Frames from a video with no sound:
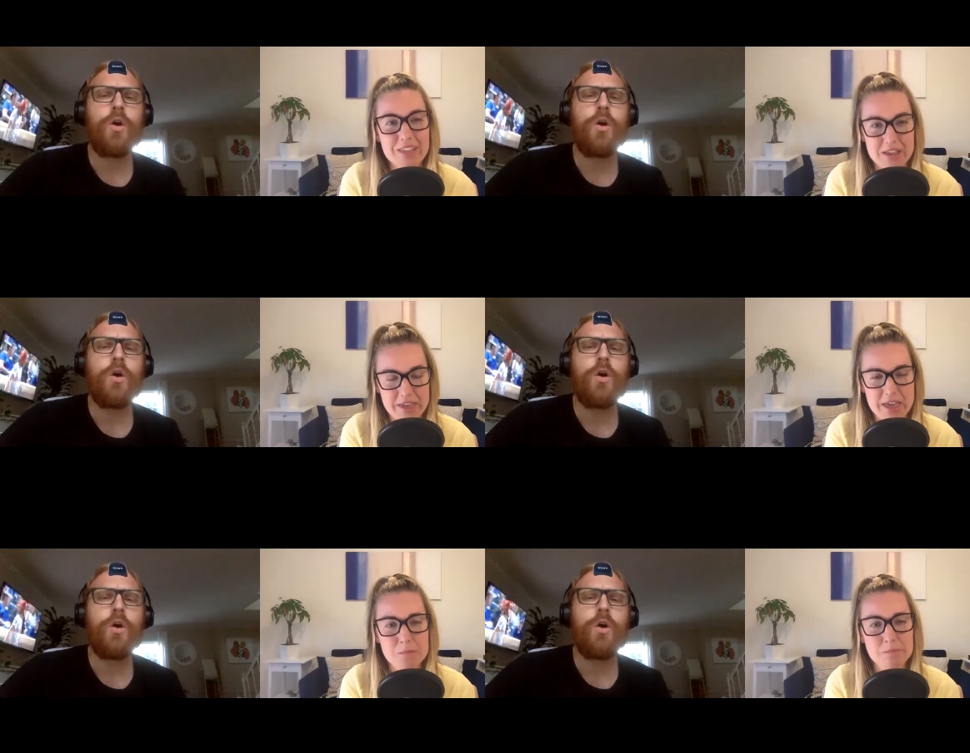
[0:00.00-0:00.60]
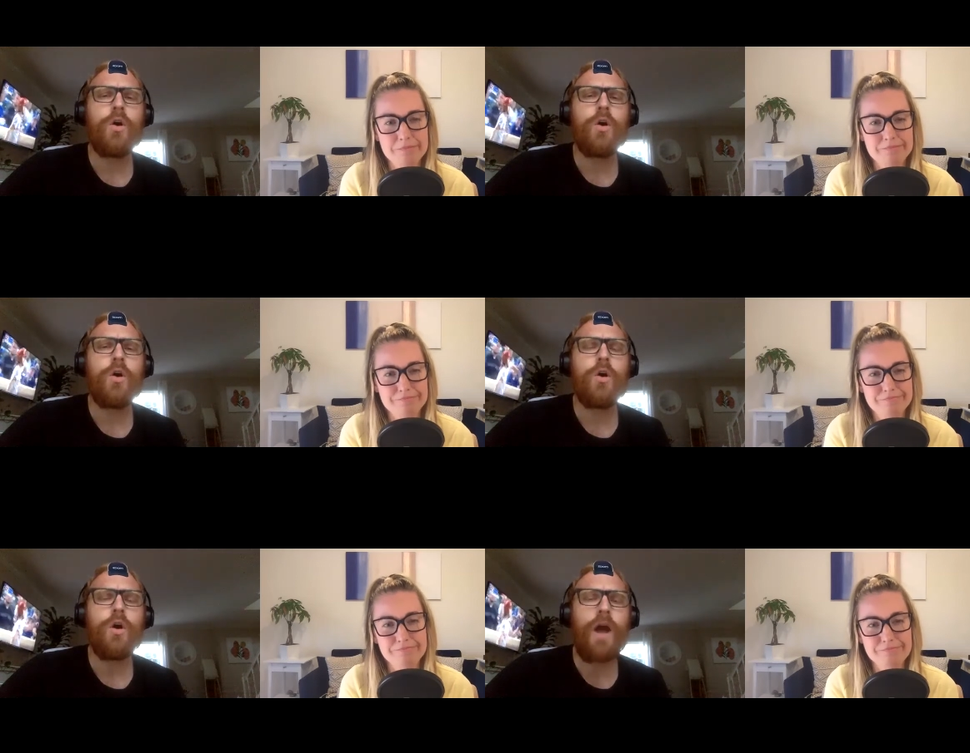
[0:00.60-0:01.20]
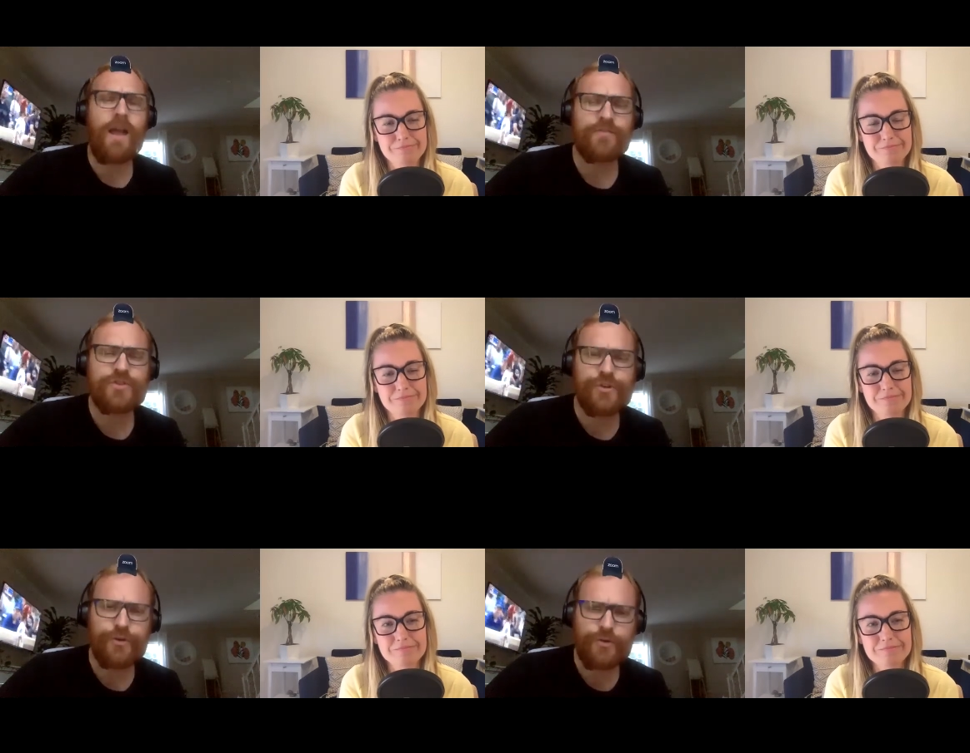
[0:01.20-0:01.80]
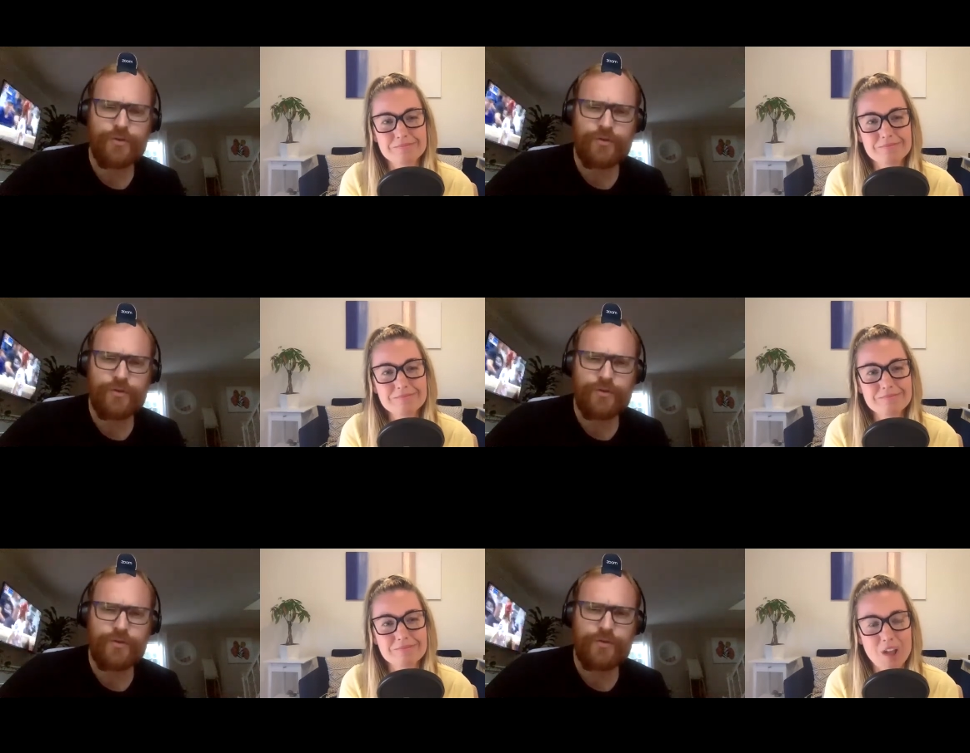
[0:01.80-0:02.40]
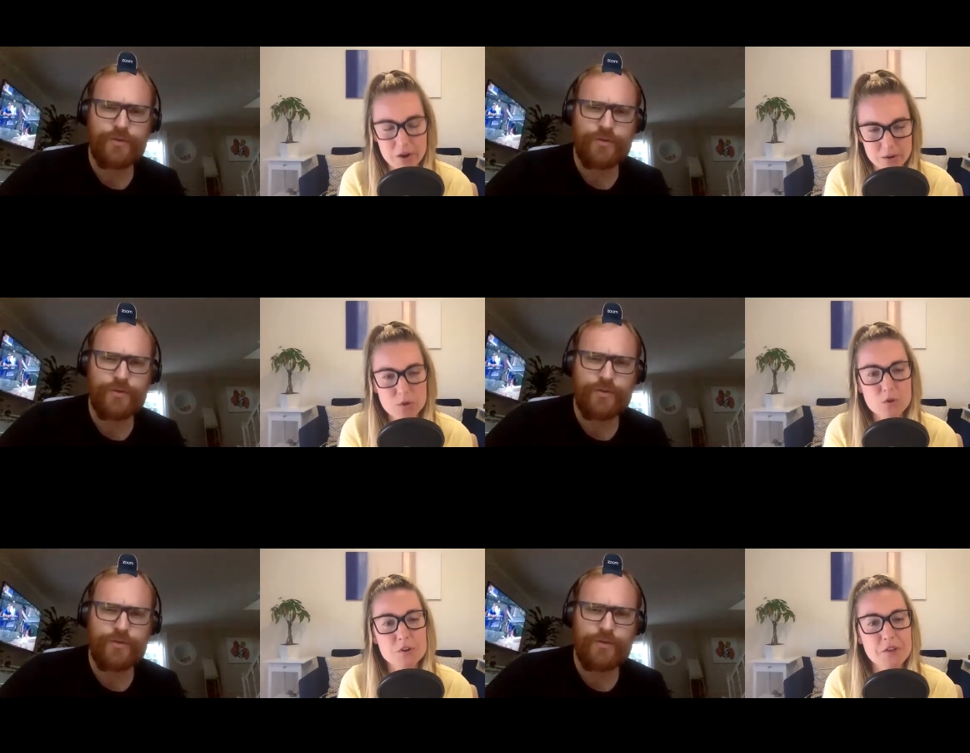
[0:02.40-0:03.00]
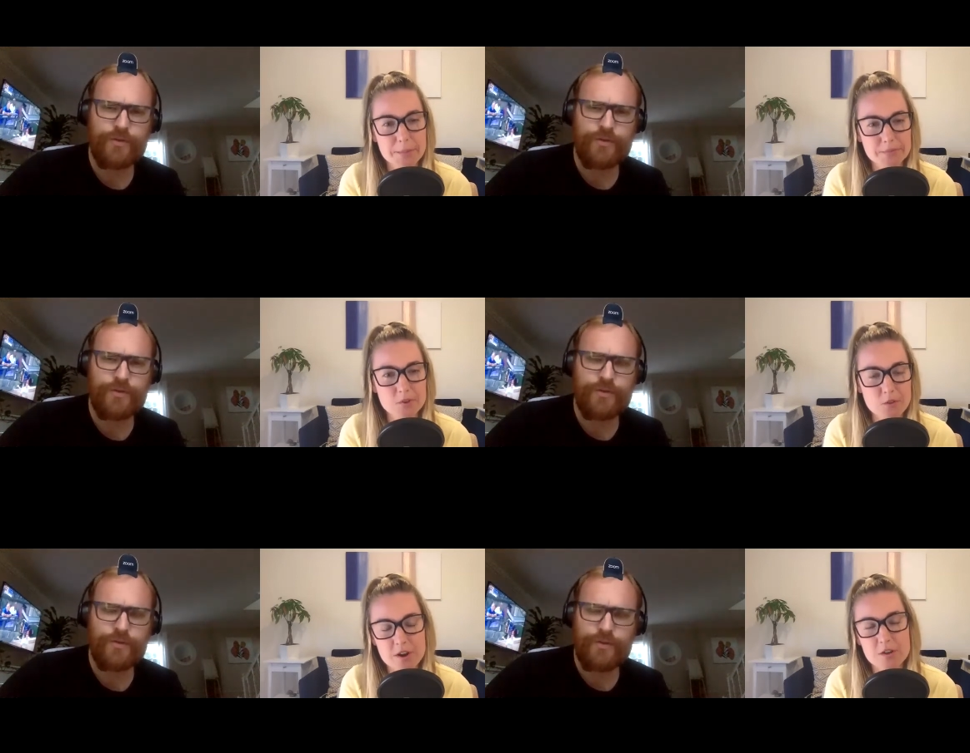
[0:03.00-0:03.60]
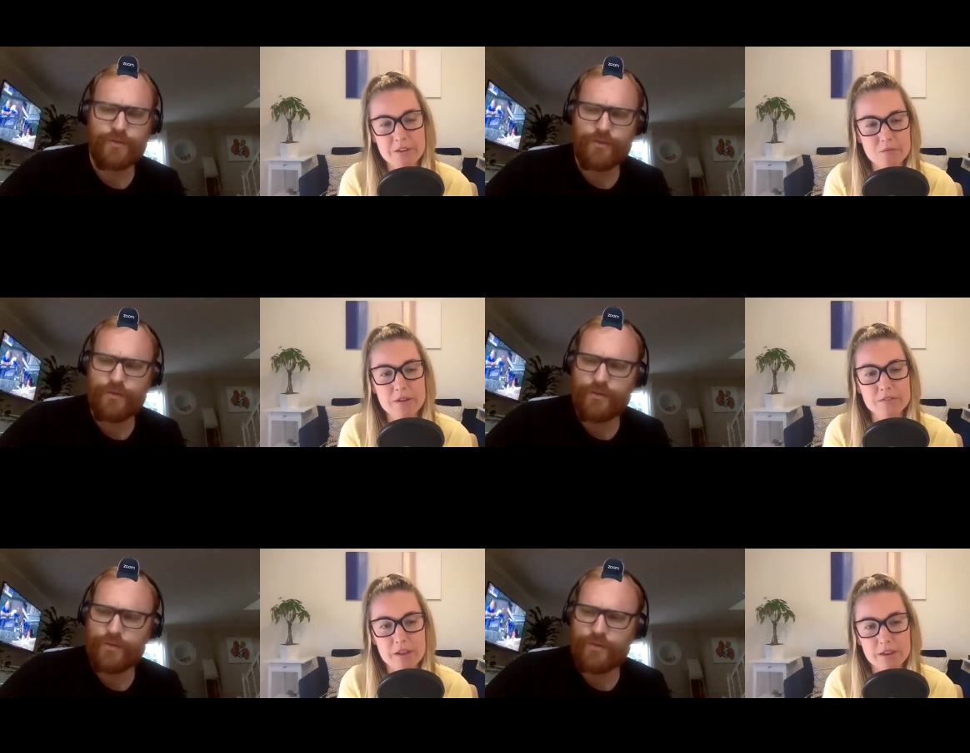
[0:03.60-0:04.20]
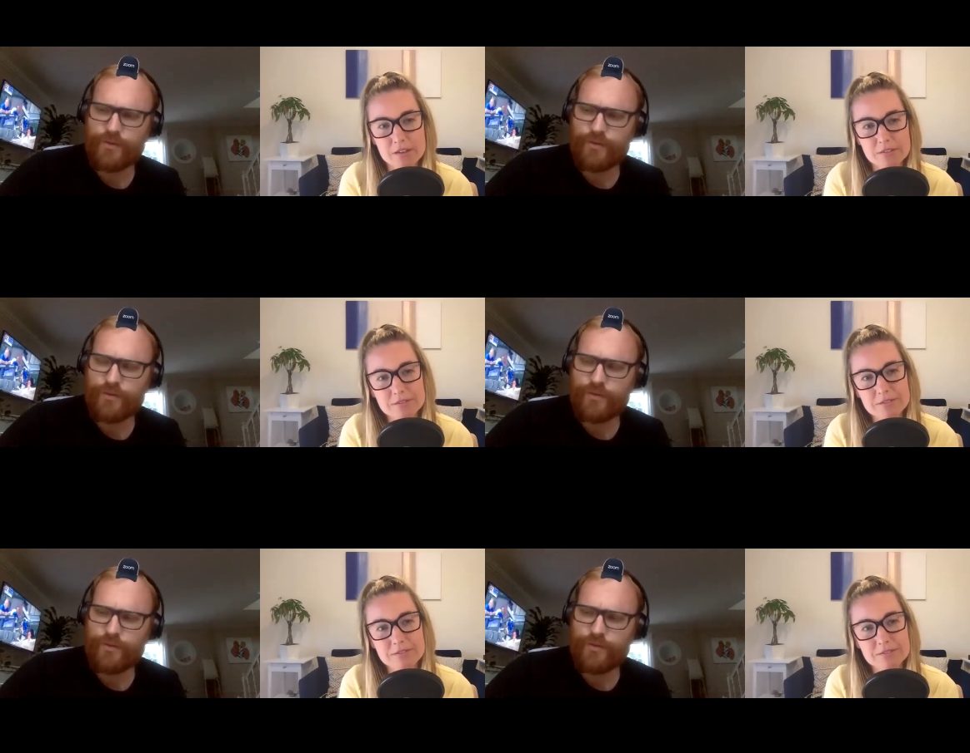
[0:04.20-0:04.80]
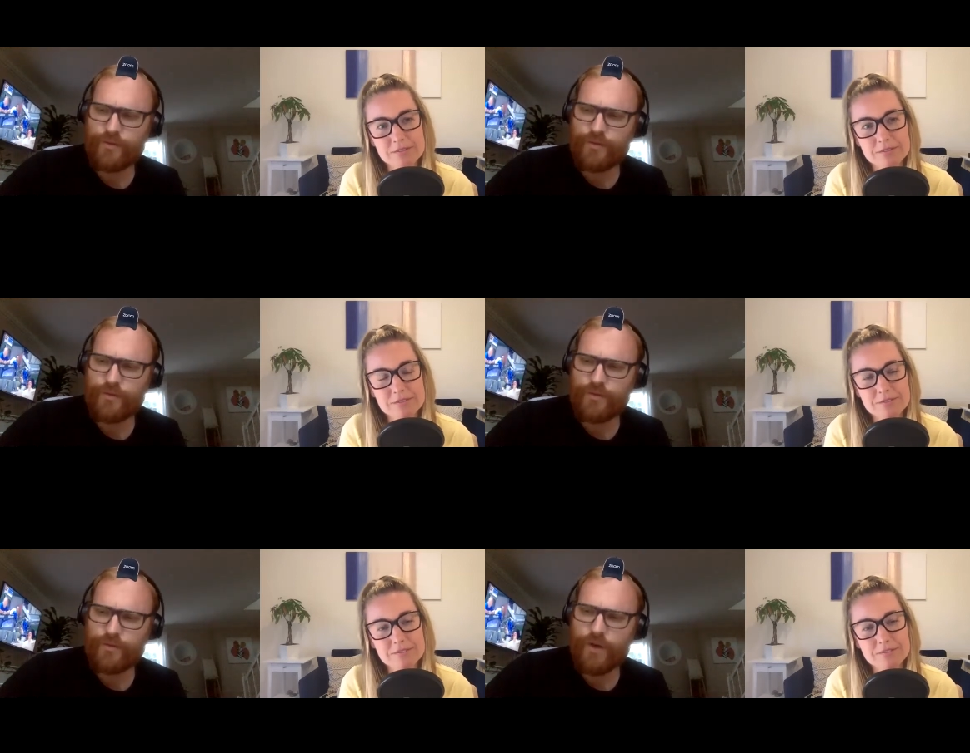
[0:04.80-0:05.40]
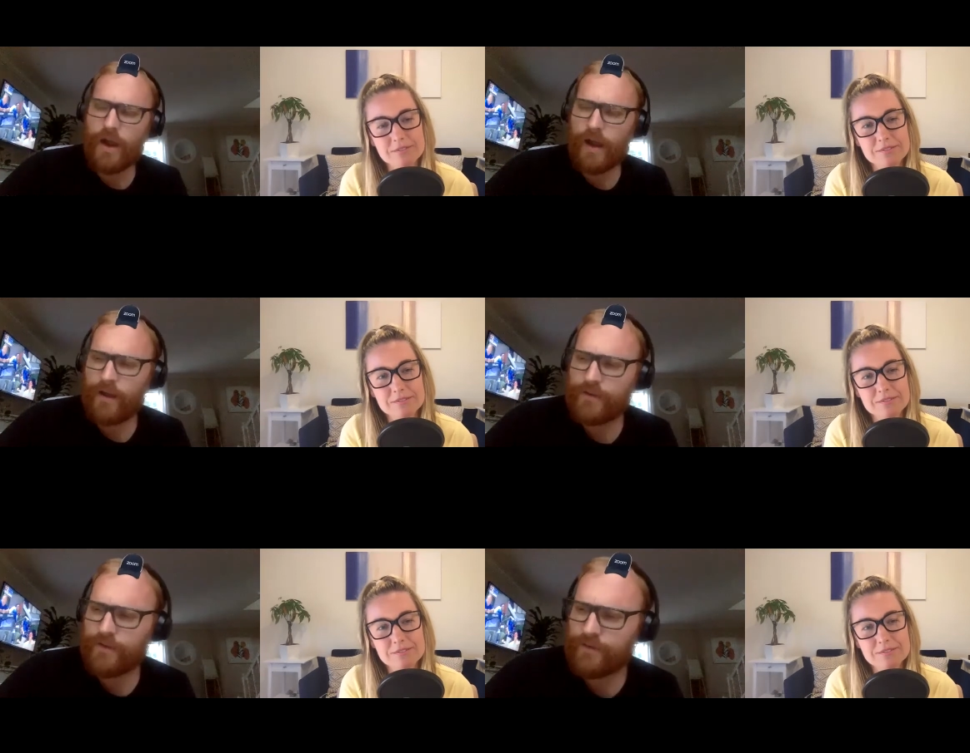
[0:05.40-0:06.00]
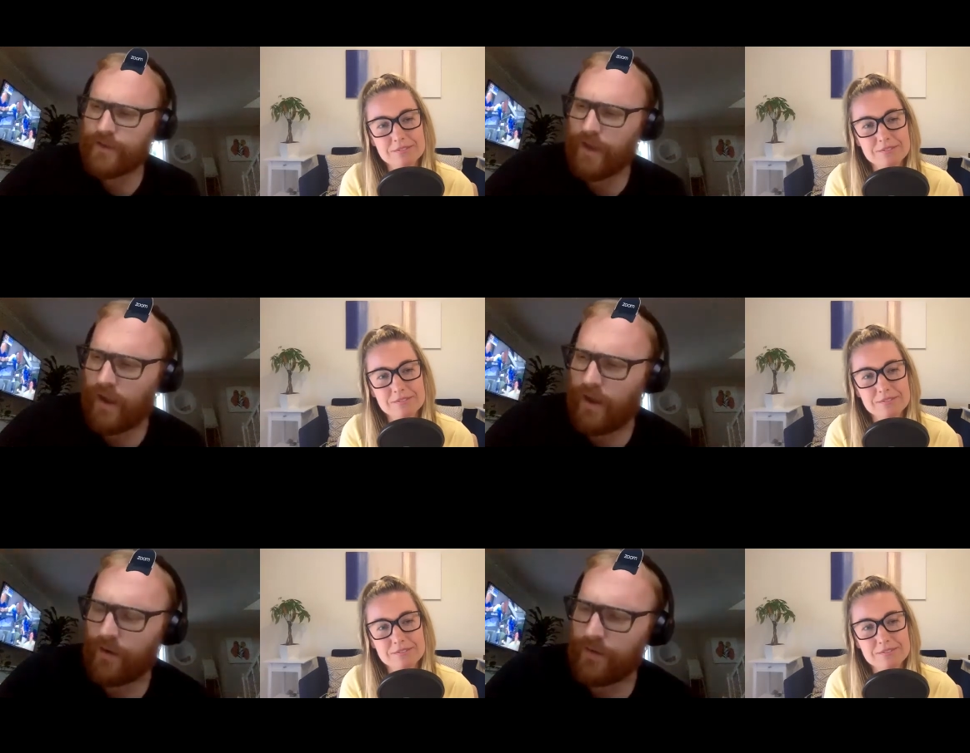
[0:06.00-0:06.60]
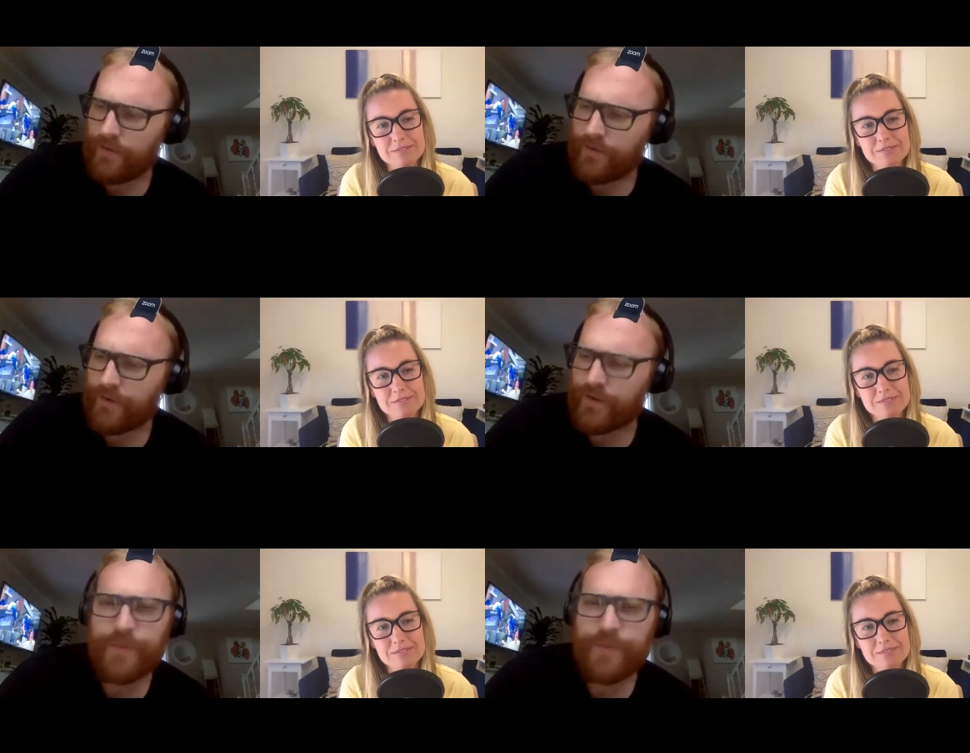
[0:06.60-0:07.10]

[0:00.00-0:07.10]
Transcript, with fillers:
Speaker 1: Cam.
Speaker 2: I have two.
Speaker 1: All right, who are your top two? And then I'll give my second.
Speaker 2: Uh, uh, they're